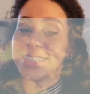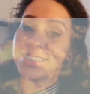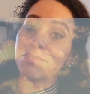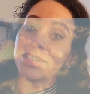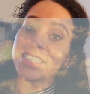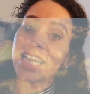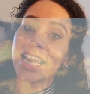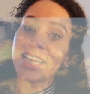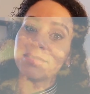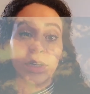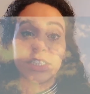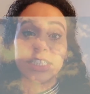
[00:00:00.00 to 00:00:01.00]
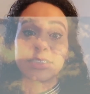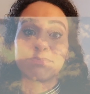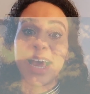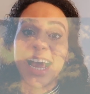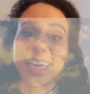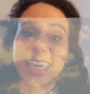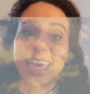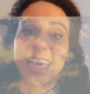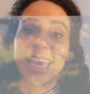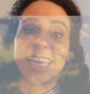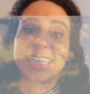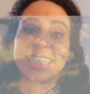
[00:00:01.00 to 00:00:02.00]
is number 10, which is
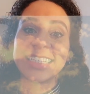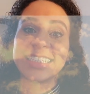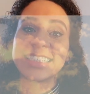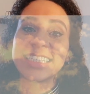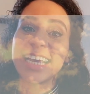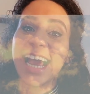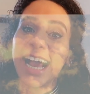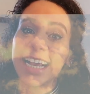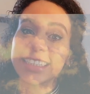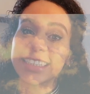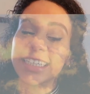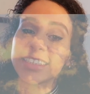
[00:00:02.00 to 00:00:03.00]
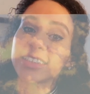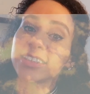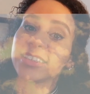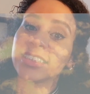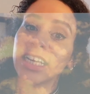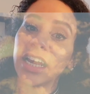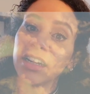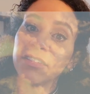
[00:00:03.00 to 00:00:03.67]
packing an easy access set